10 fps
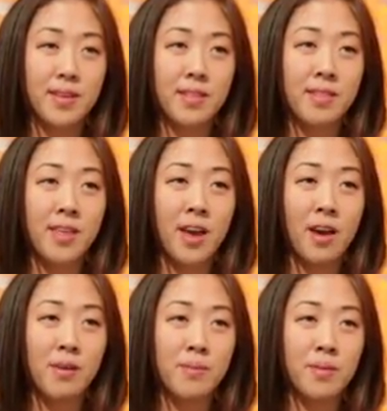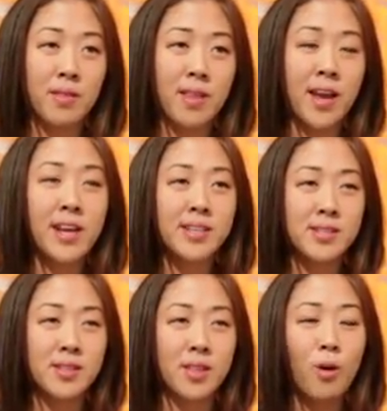
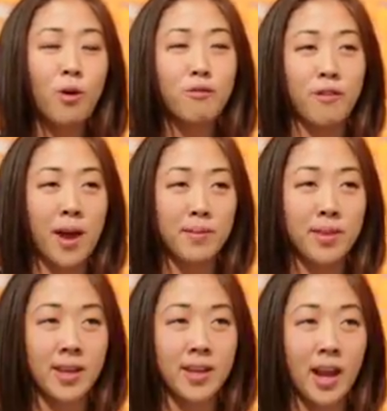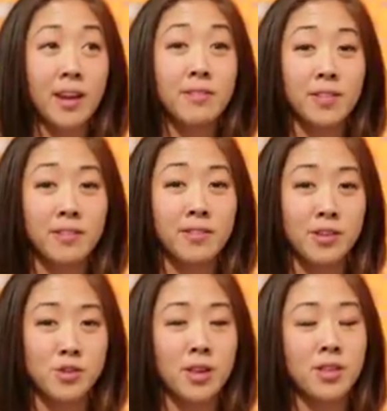The whole family kind of lived there.
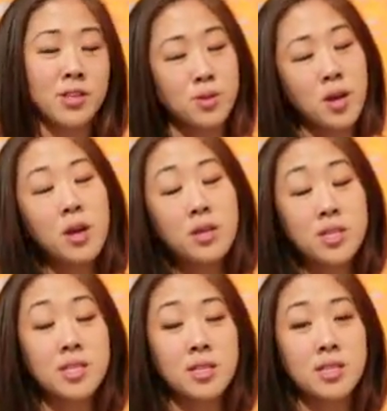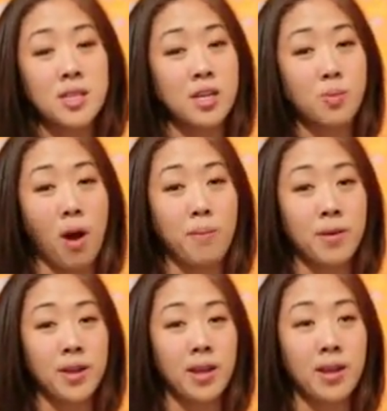So they had this decently sized
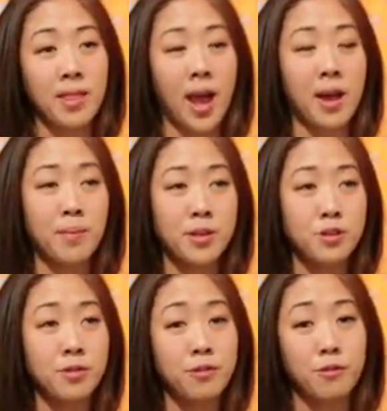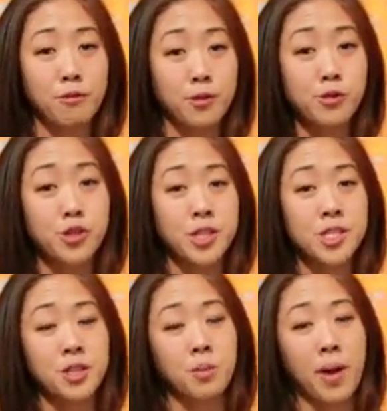property. They had a bunch of different fruit trees
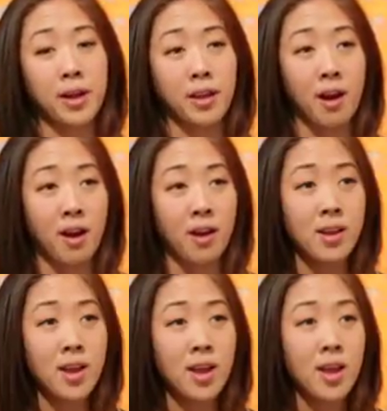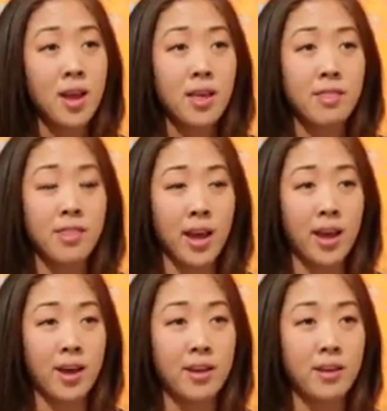in their backyard. They
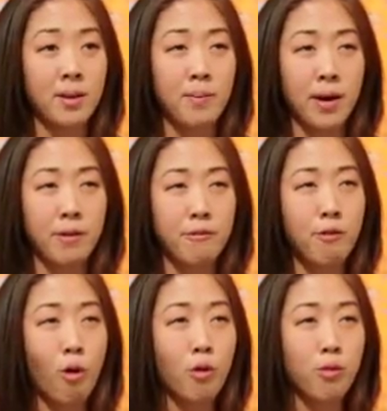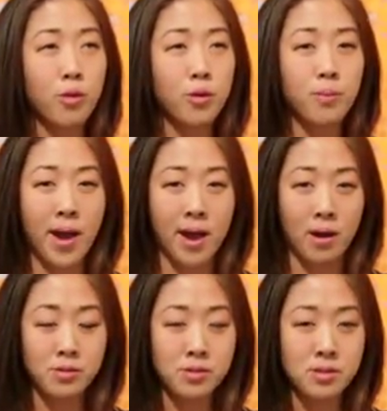had about a 4-room
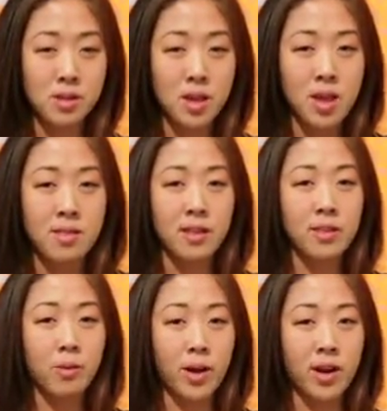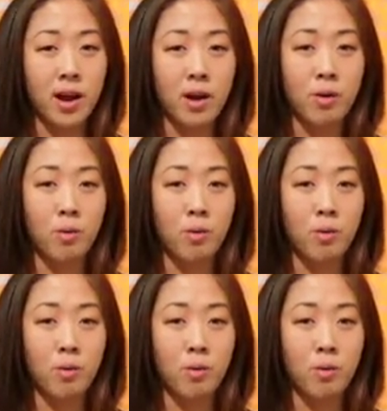house that they rented out,